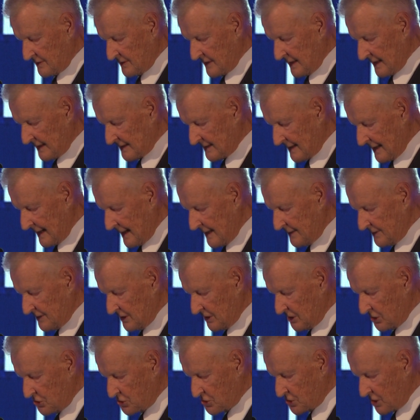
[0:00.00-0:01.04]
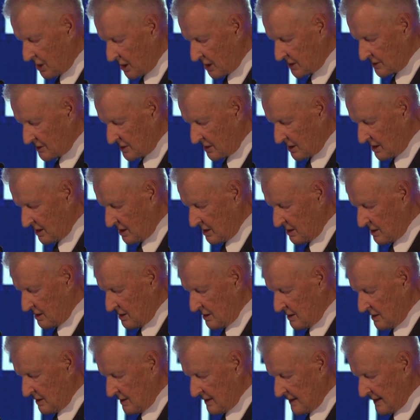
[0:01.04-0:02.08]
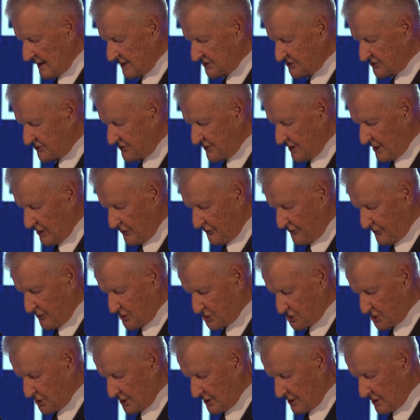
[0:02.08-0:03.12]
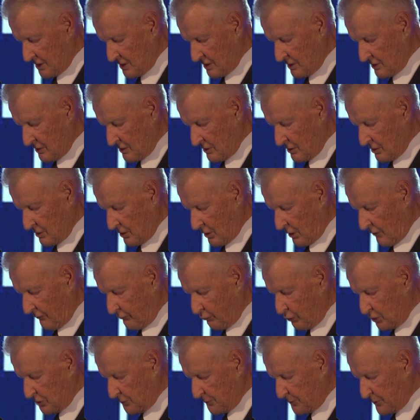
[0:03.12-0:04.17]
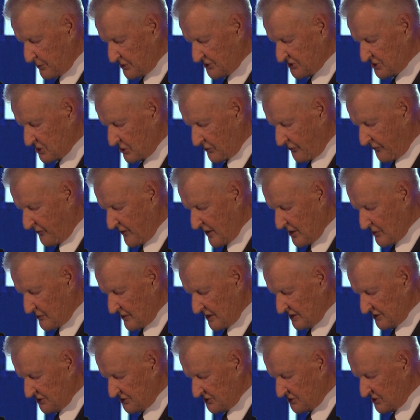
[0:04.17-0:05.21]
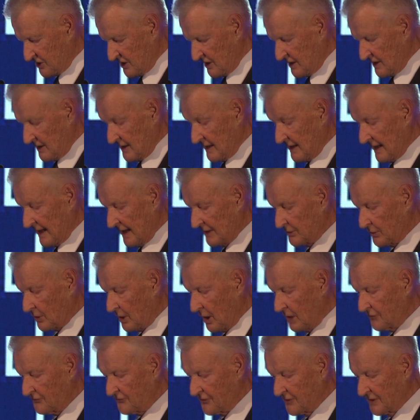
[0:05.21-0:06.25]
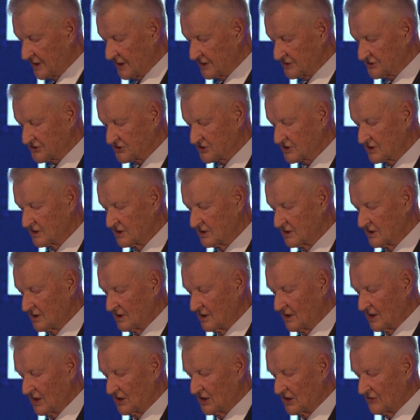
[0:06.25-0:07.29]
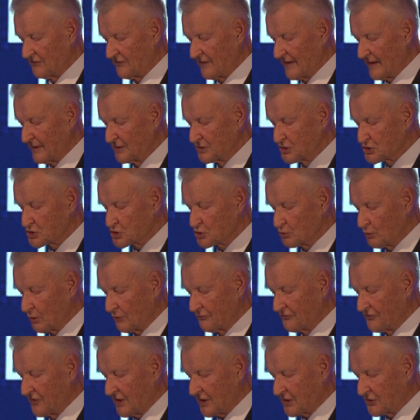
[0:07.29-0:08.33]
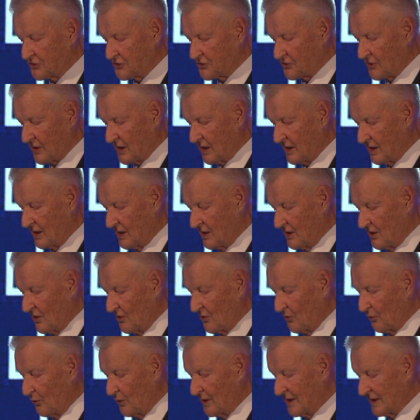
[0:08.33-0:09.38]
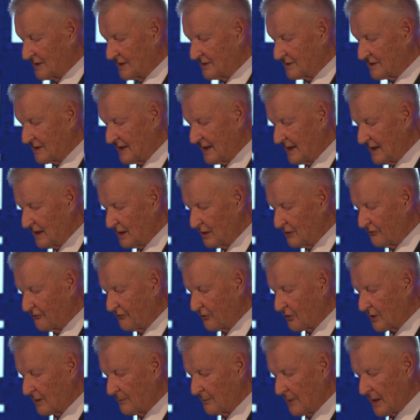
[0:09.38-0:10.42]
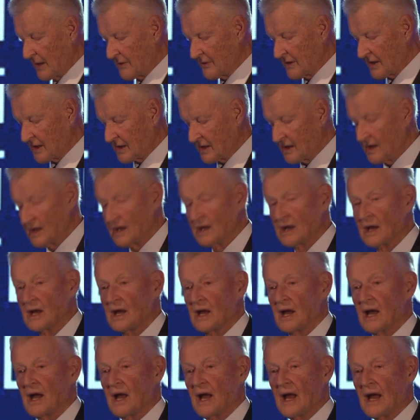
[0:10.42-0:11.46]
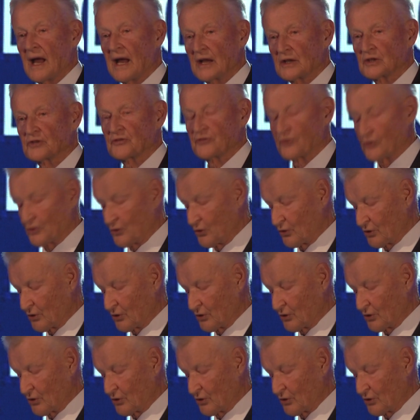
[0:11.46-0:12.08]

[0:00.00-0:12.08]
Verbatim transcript: the Atlantic Charter as their vision of what perseverance and confidence in eventual victory will entail for America and for